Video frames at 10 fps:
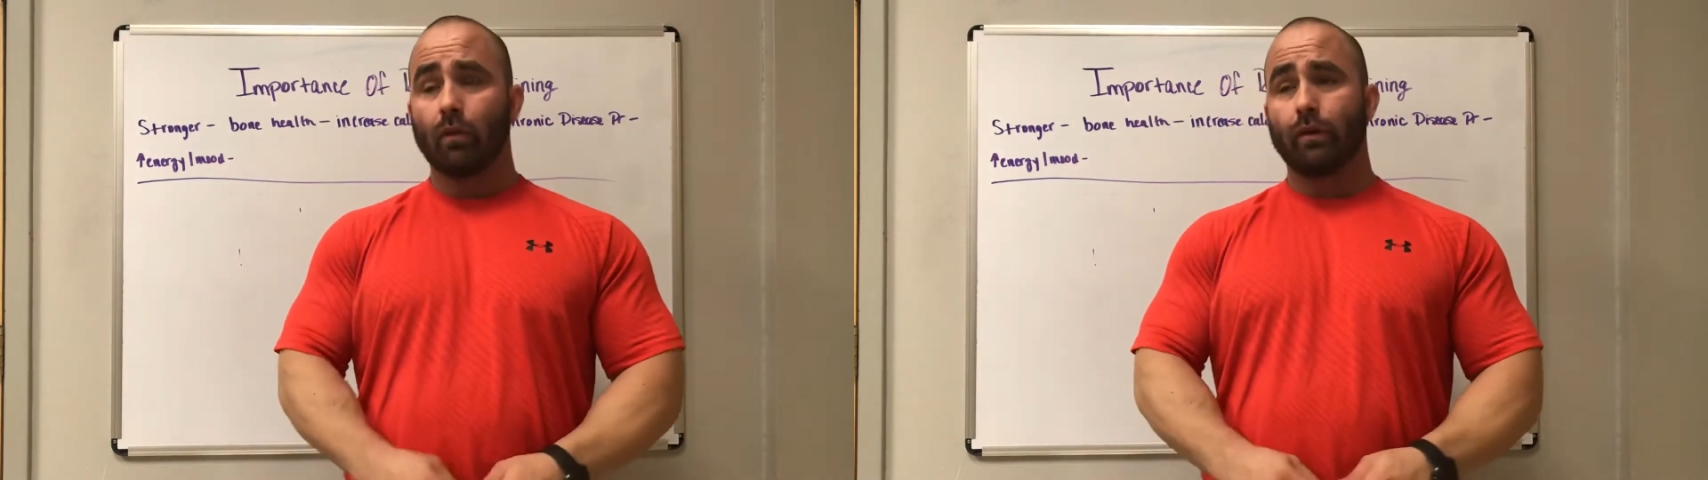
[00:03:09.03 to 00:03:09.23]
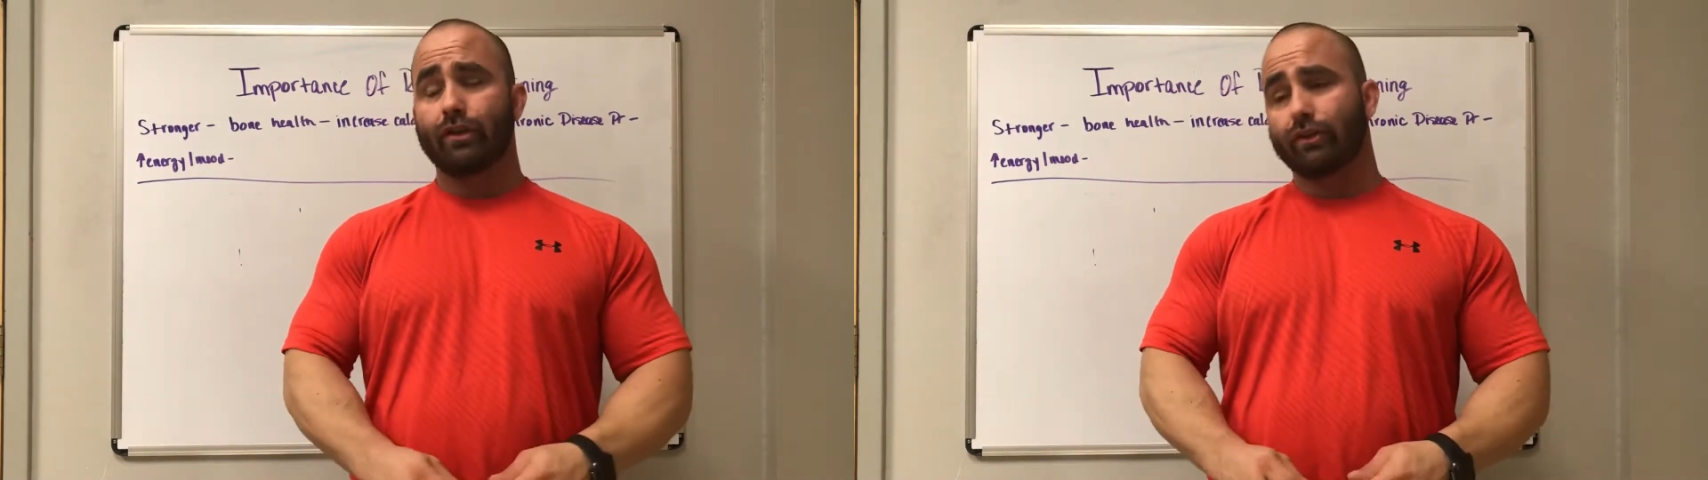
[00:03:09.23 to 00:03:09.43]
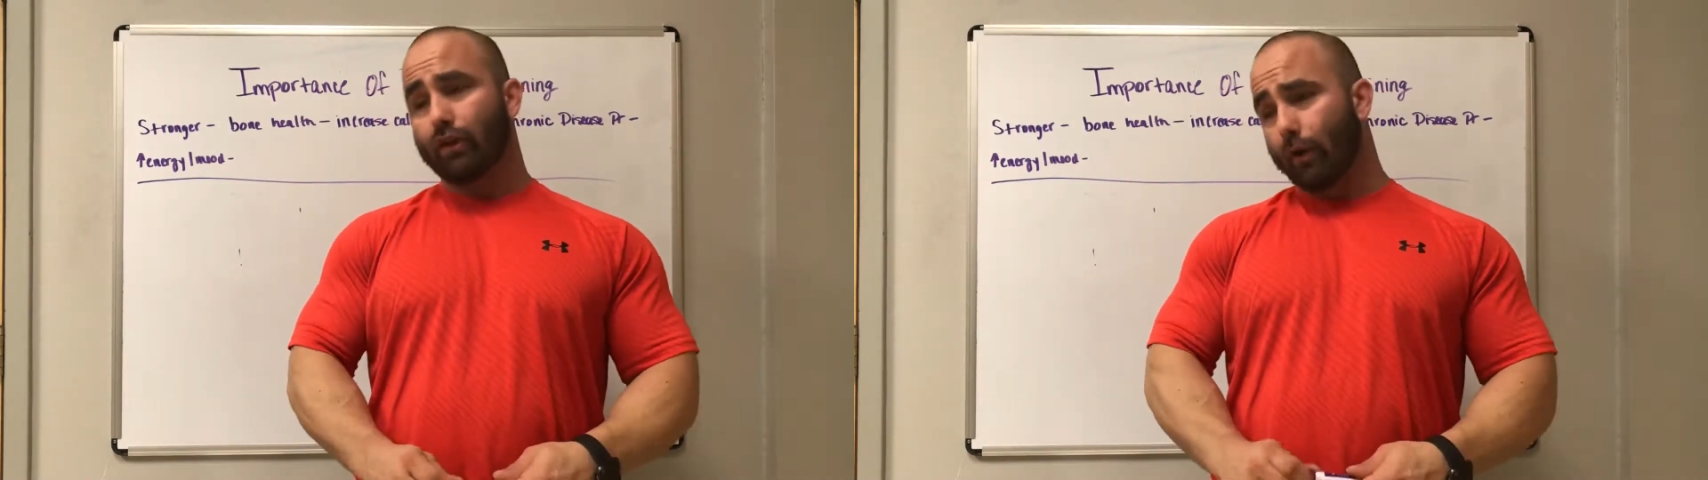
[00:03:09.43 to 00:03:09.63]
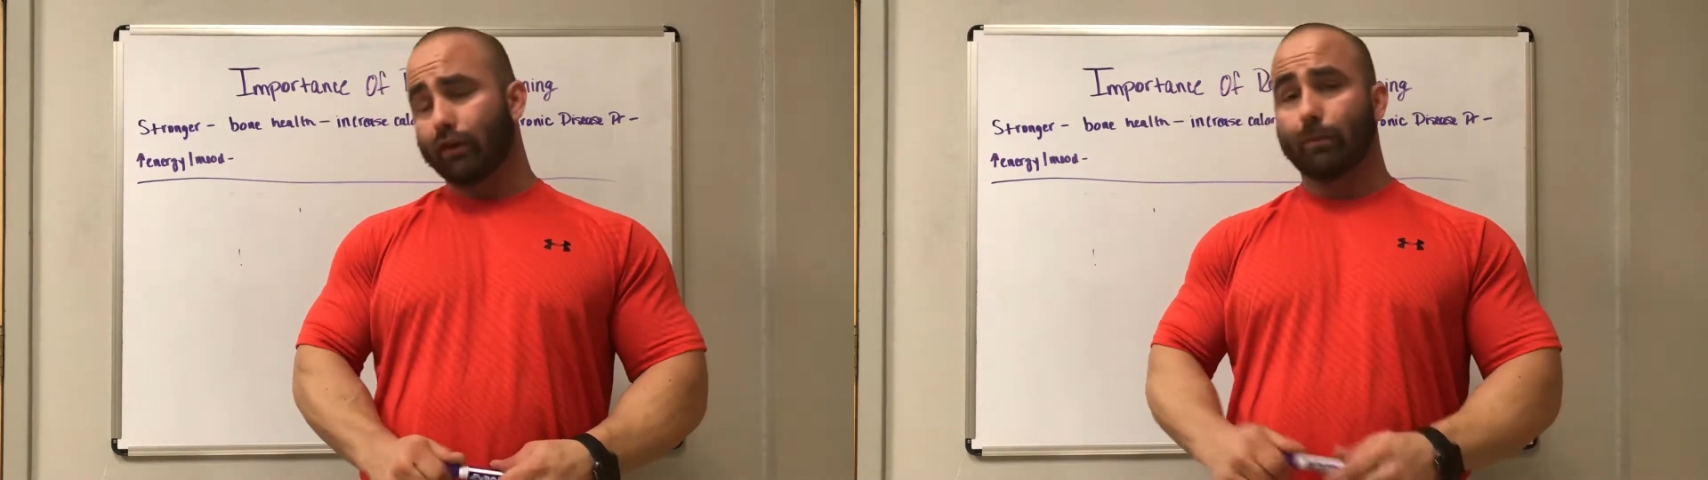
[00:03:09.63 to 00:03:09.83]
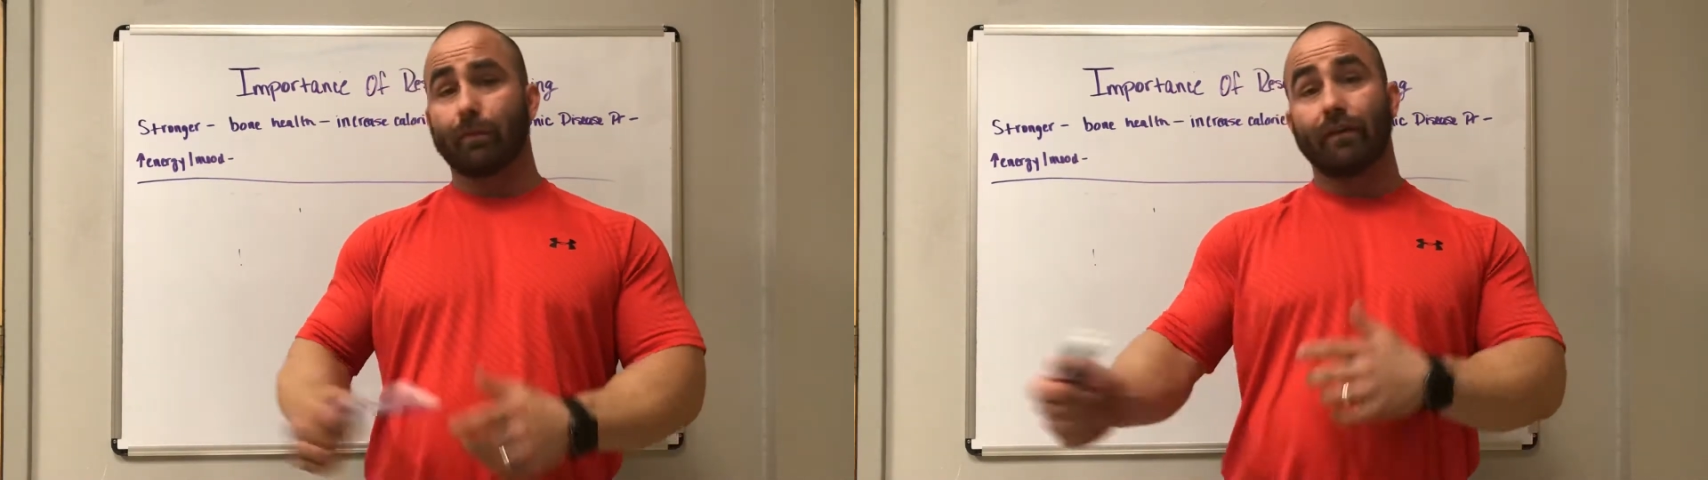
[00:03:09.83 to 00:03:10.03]
which is
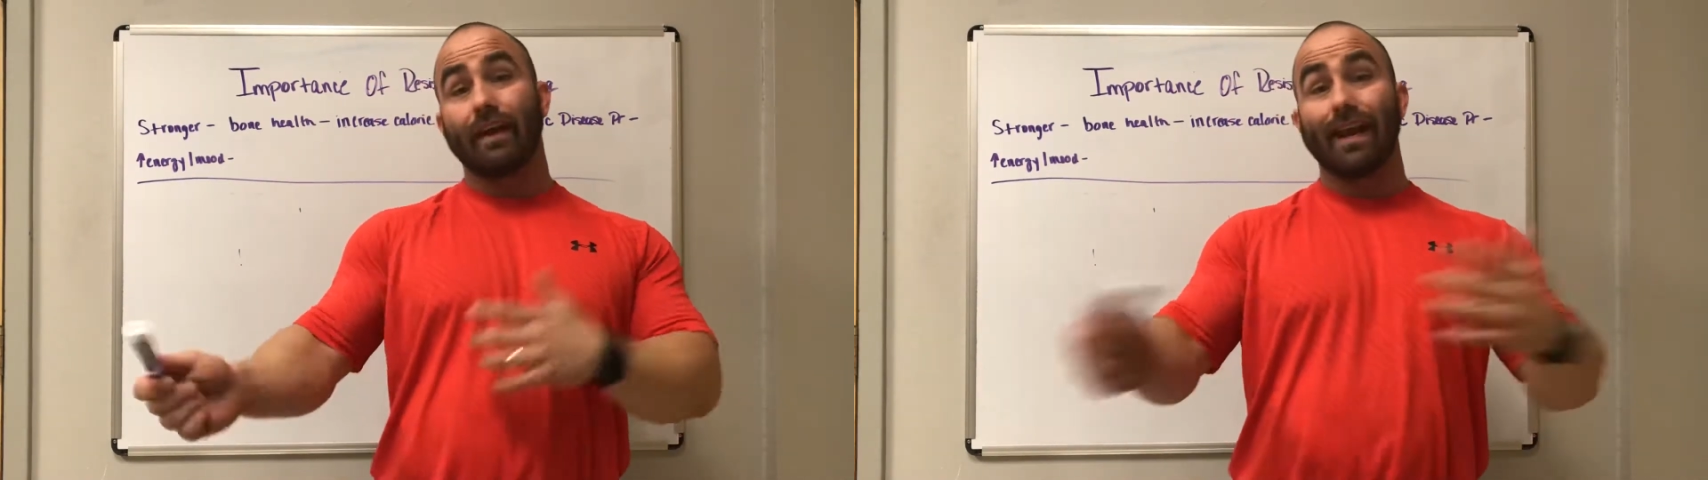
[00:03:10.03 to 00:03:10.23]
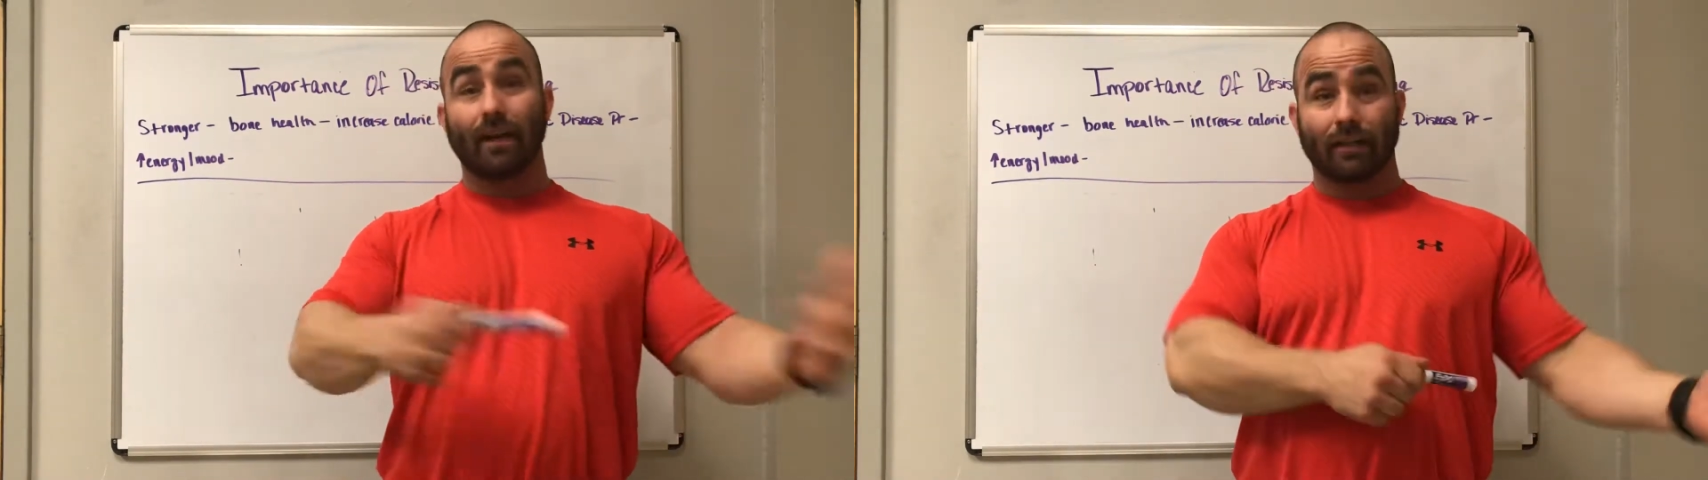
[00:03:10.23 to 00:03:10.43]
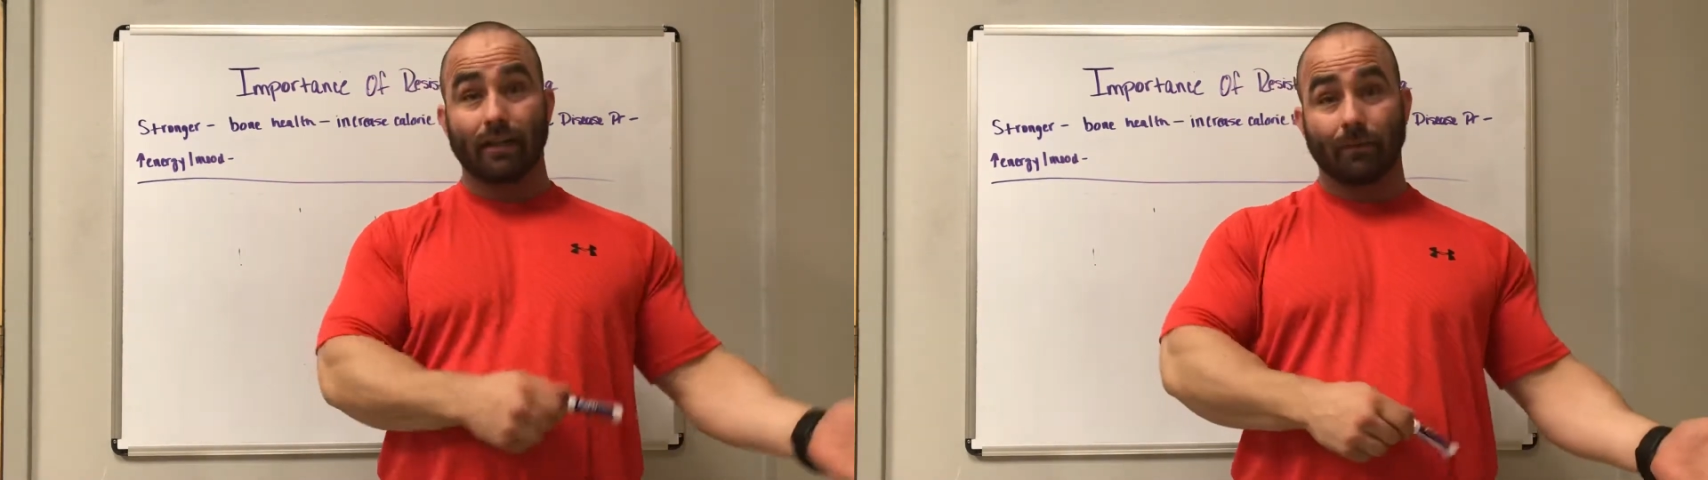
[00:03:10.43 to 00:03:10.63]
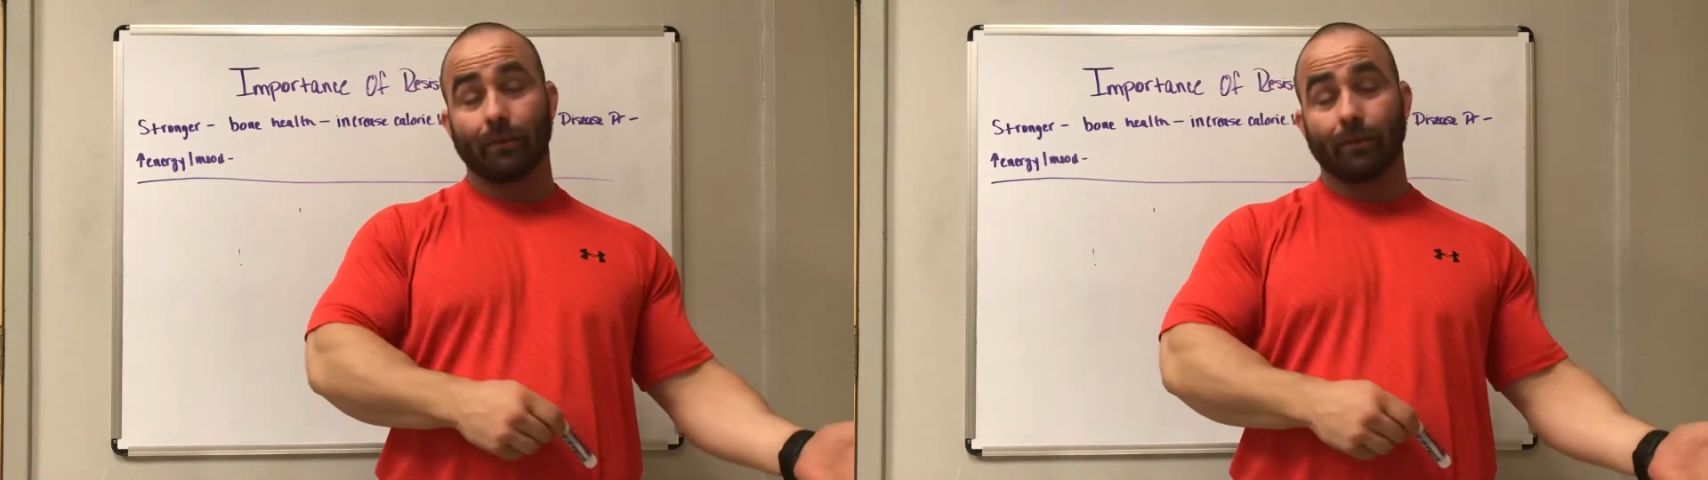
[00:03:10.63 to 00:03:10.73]
going to prevent,